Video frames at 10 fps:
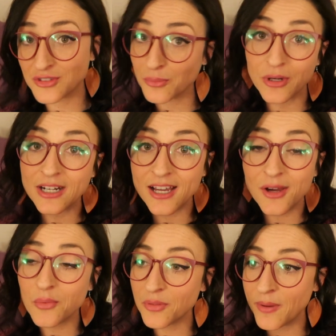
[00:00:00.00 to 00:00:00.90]
of
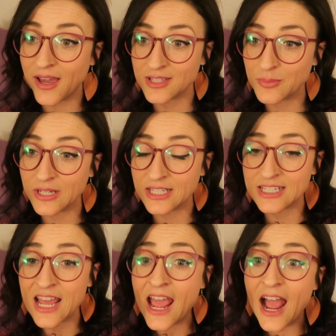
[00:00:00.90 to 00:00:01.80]
Sabrina with my husband,